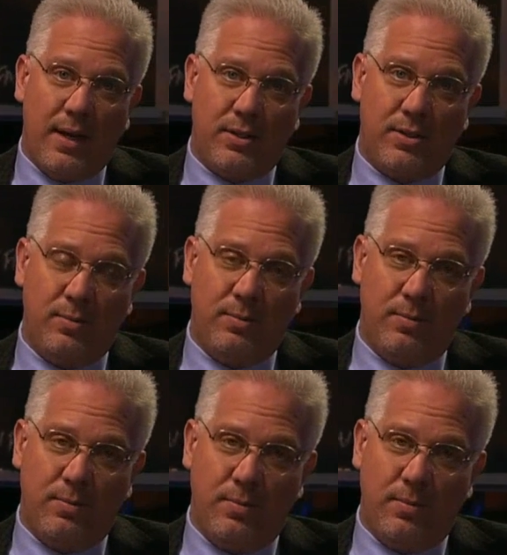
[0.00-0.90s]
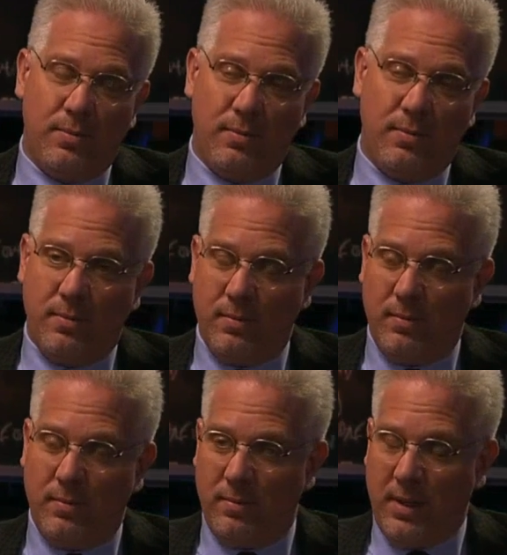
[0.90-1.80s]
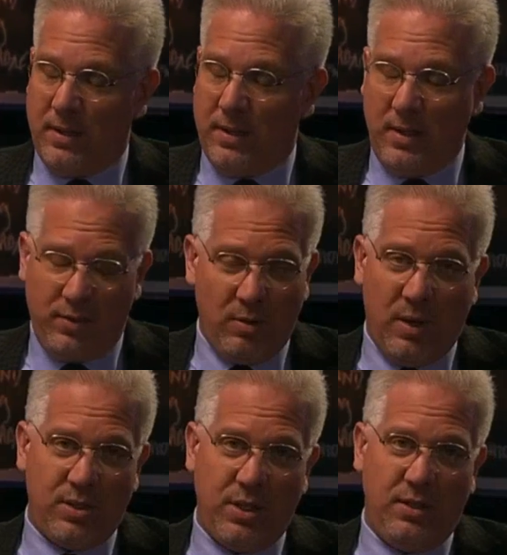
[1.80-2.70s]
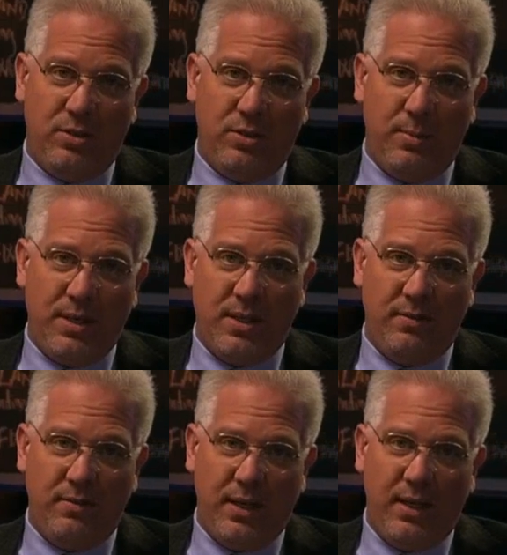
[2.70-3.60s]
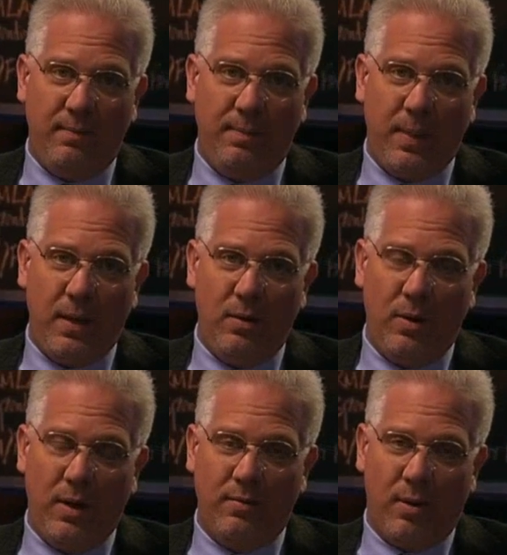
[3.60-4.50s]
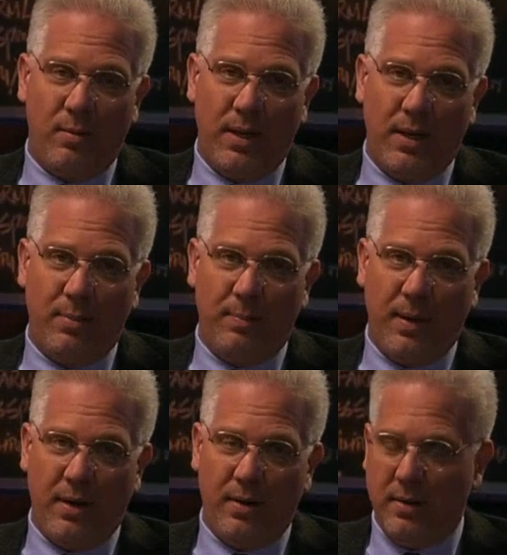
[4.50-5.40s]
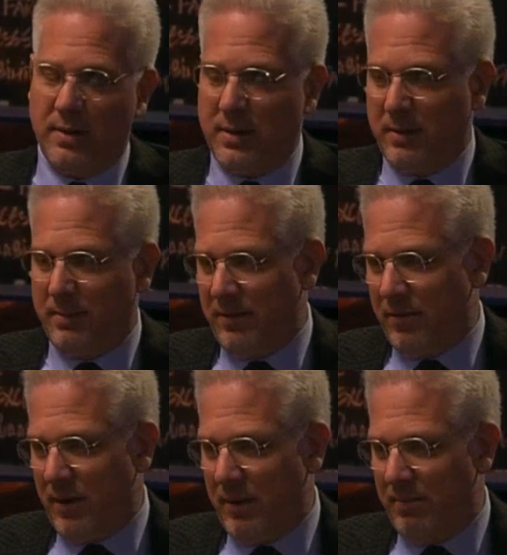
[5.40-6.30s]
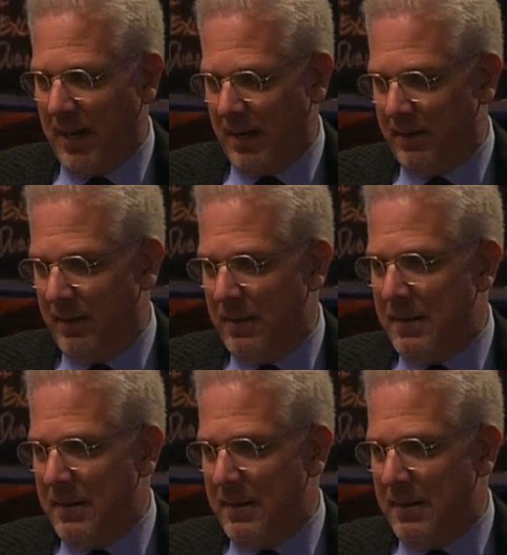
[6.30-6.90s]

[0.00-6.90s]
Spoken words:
I assume that if you're watching GBTV, you have already prepared a little bit for impact.